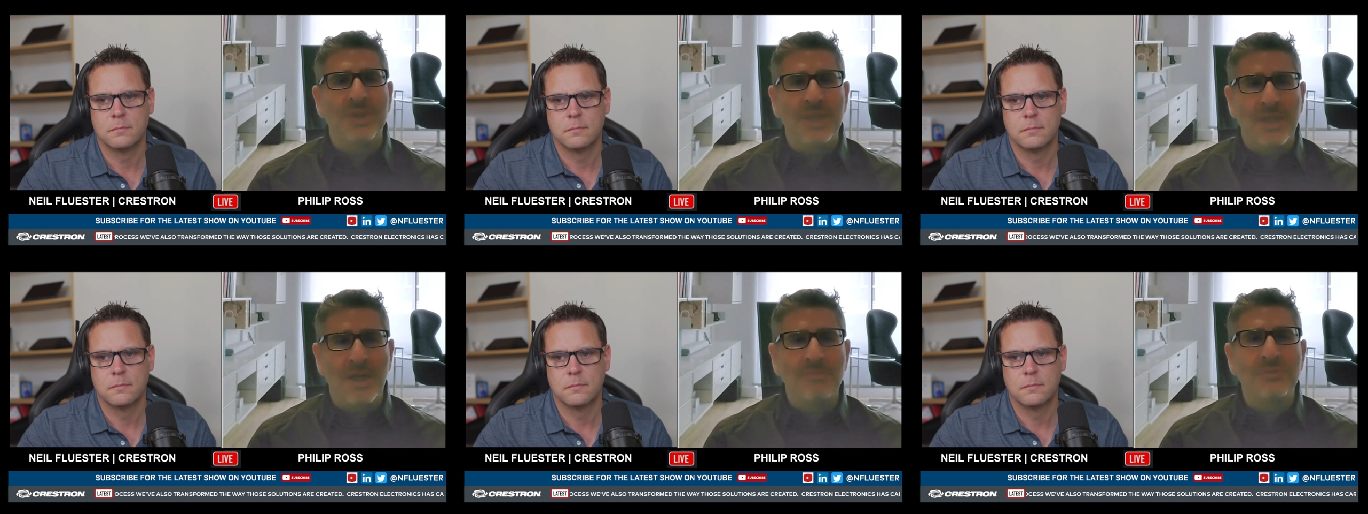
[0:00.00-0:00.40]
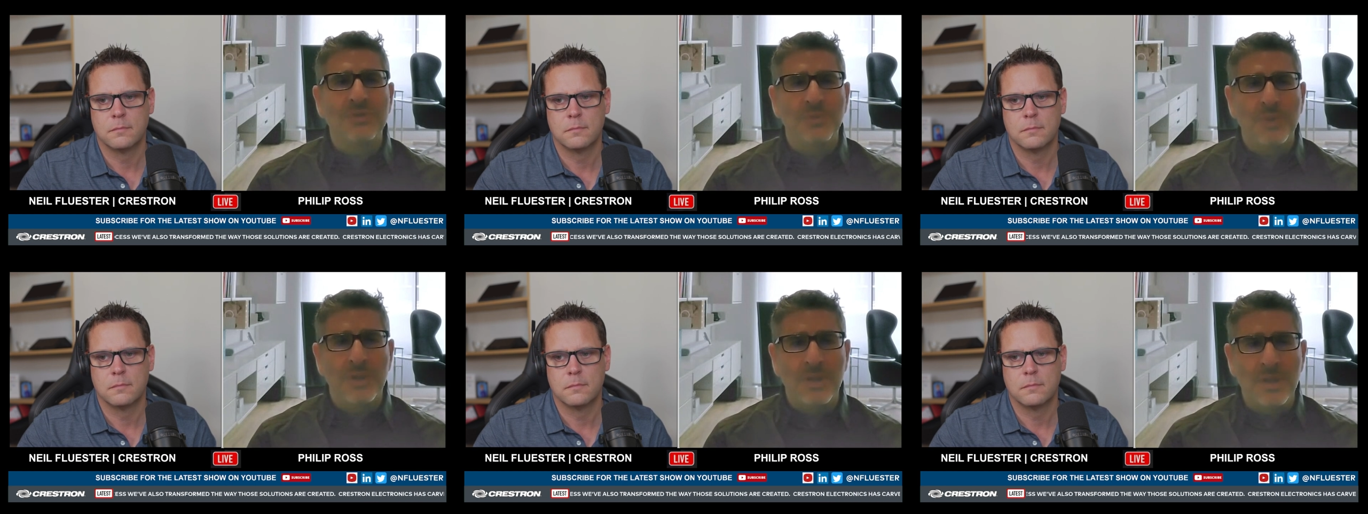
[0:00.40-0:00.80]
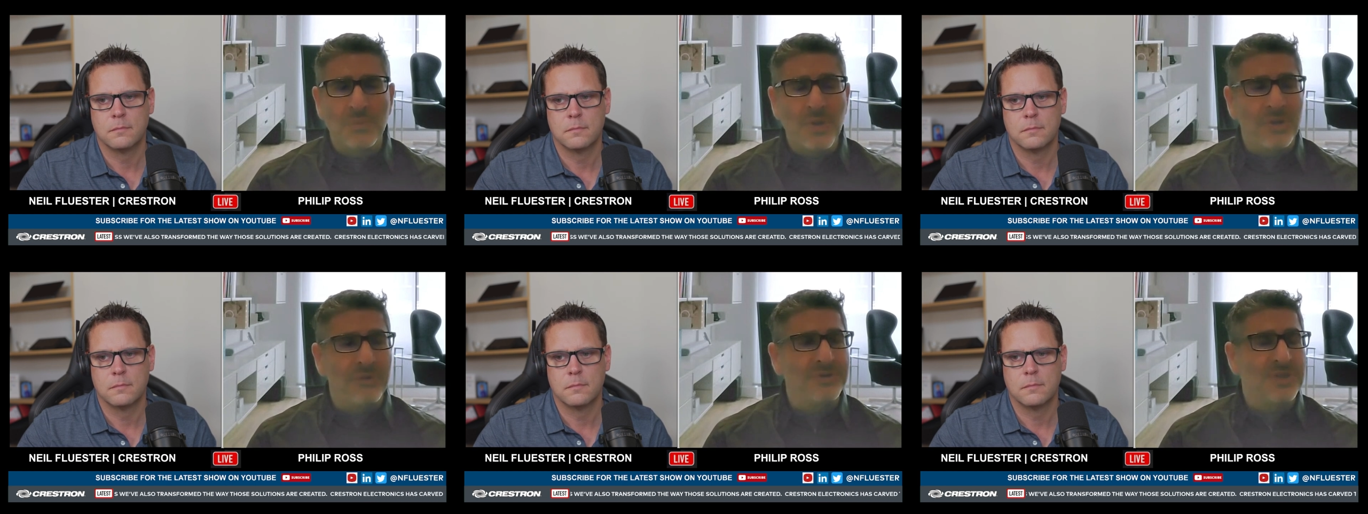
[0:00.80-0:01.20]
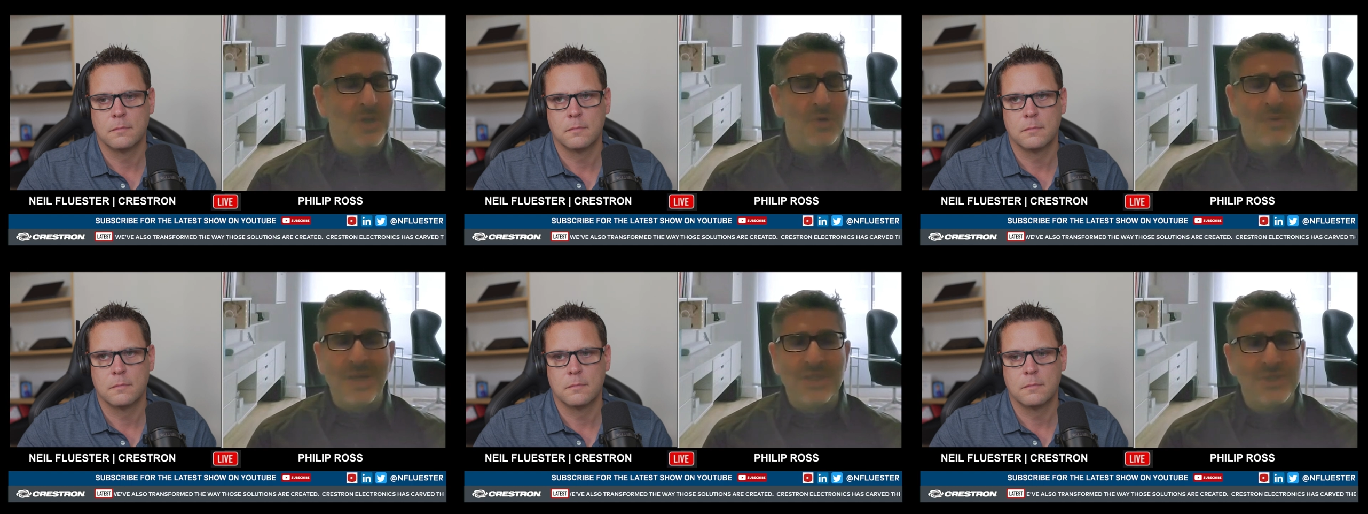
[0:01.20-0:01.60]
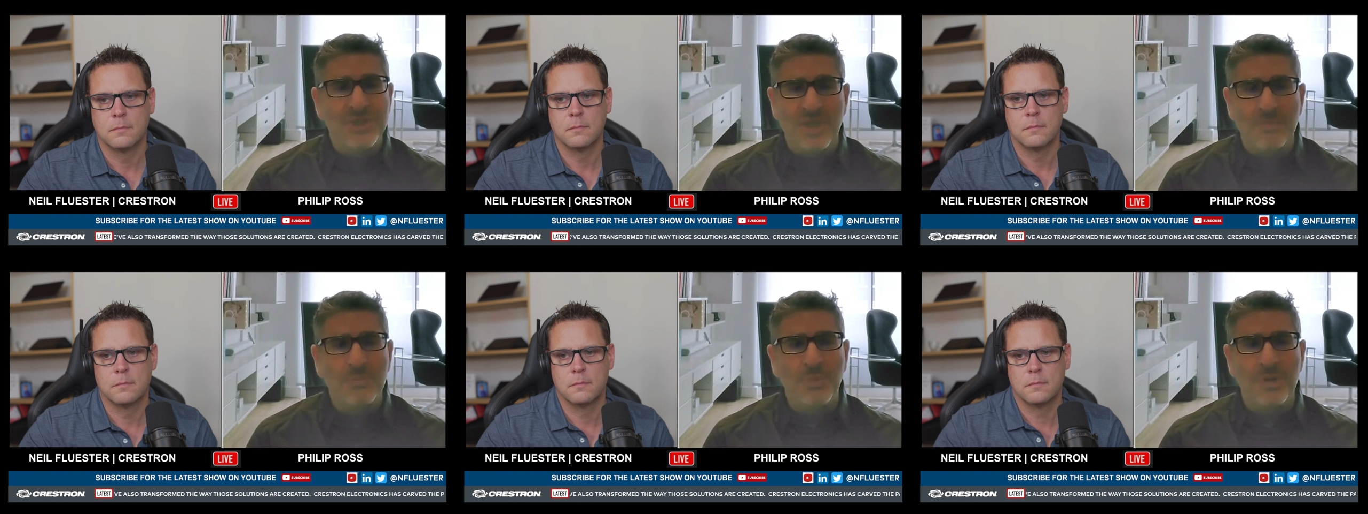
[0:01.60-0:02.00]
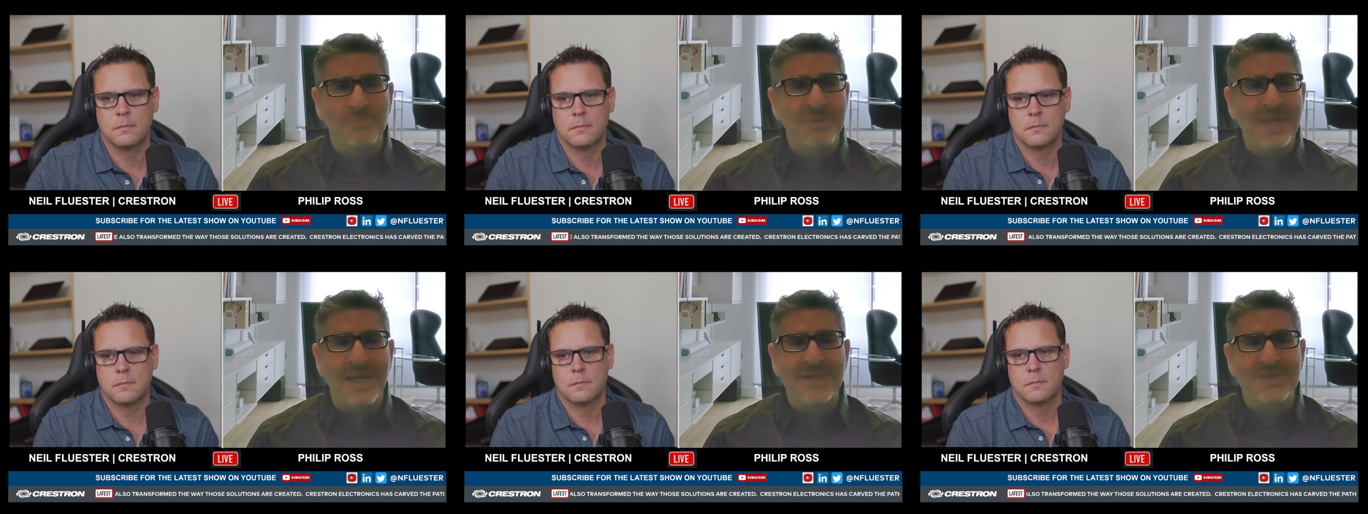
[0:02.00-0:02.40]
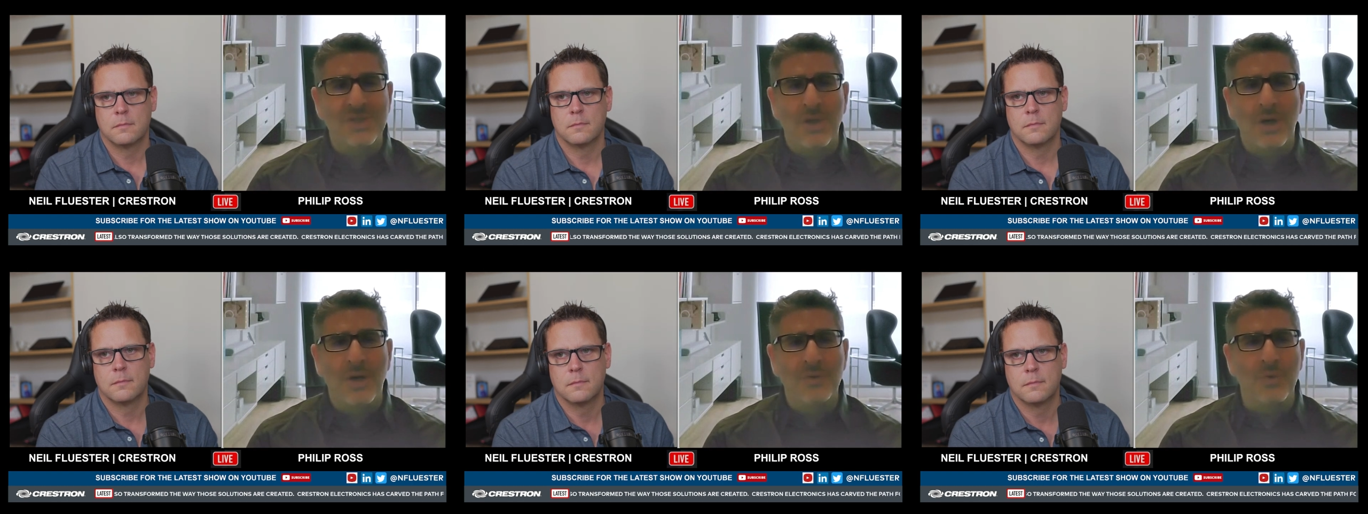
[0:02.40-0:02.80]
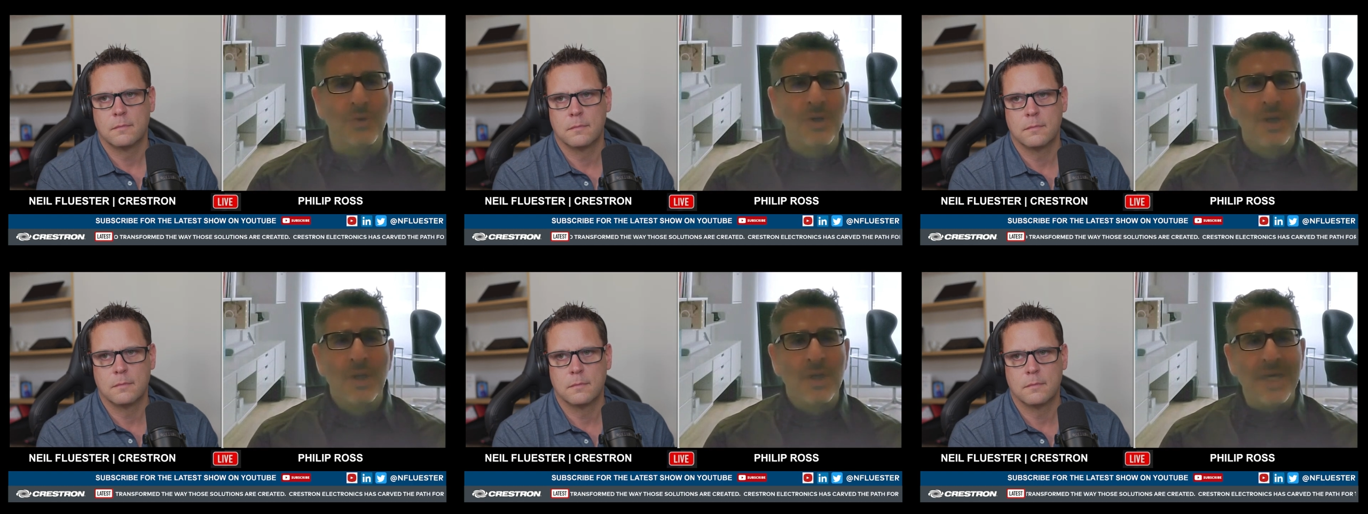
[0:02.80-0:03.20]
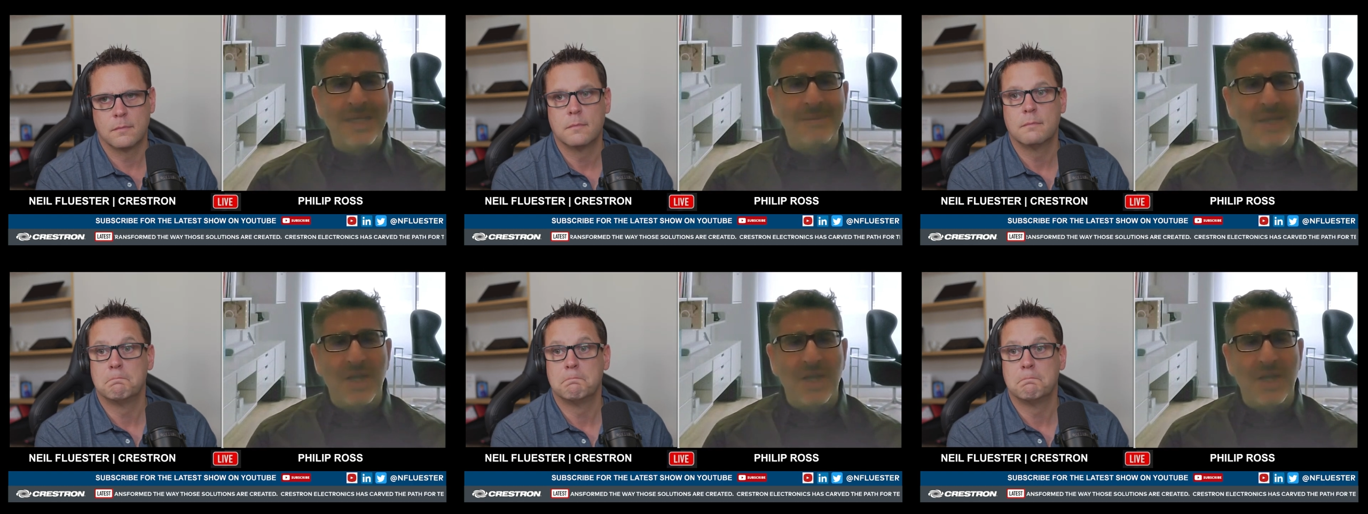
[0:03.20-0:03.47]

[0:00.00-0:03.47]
Speaker 1: when they come to work, whether it's a great gym with B X R or in,